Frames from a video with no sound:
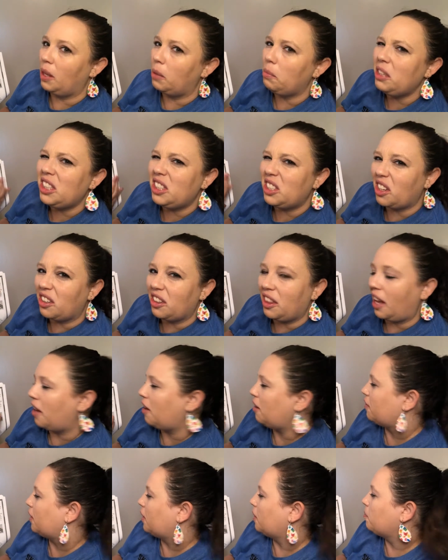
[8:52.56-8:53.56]
let me start that
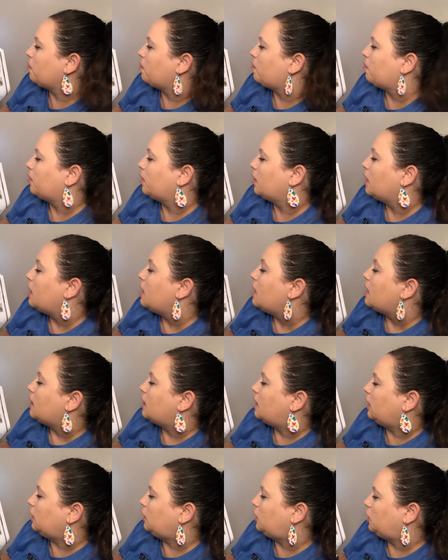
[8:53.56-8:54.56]
over.
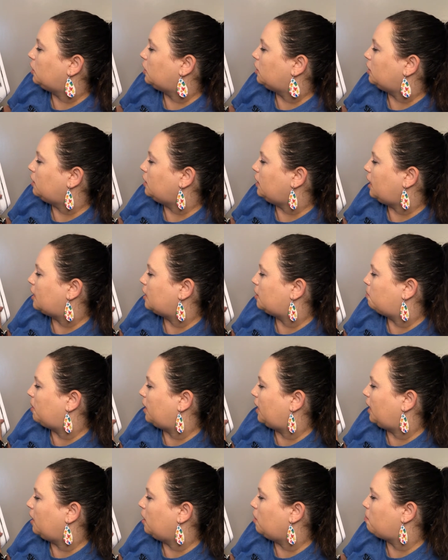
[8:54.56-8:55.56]
This journal has
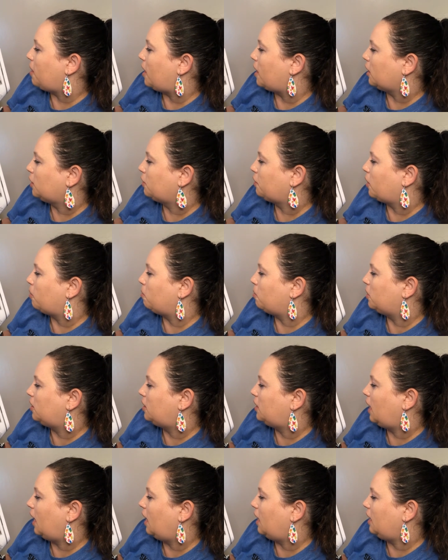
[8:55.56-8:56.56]
been in a box for
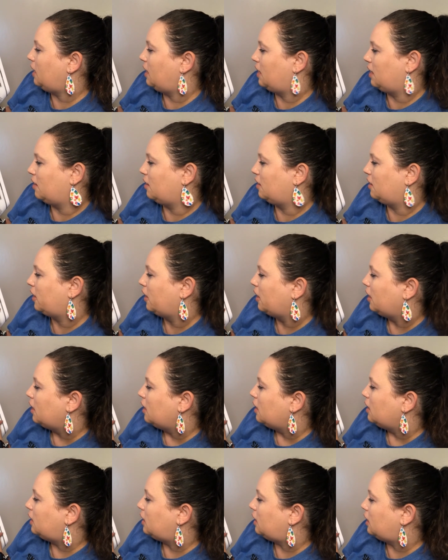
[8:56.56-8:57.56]
almost 10 years
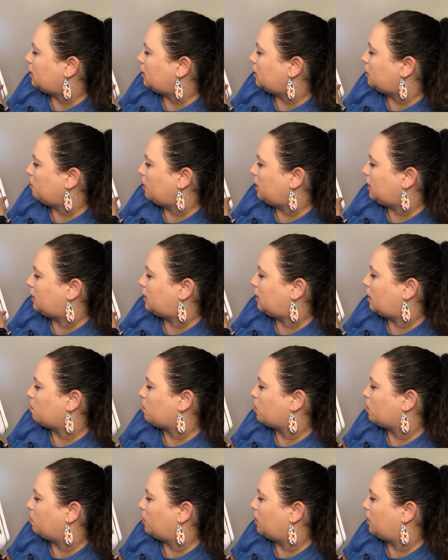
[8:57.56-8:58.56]
since my
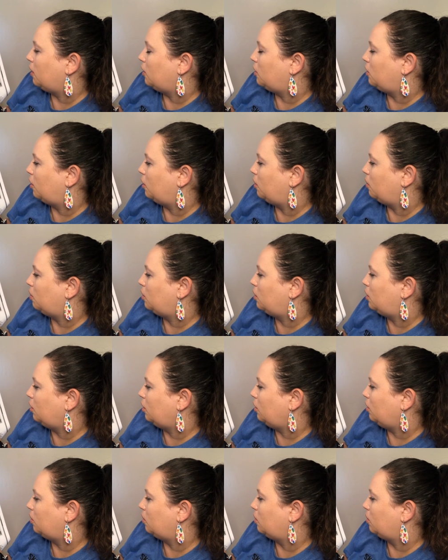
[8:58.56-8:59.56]
summer with the two
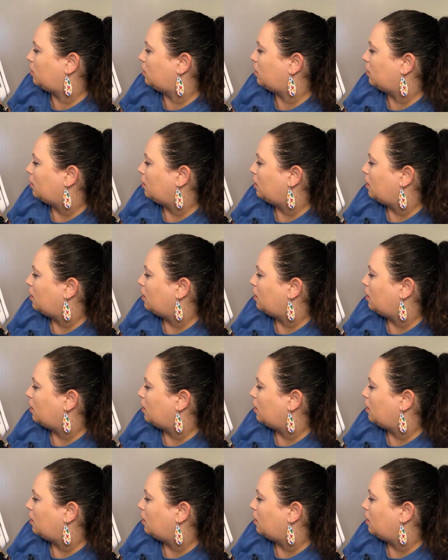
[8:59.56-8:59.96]
Sues.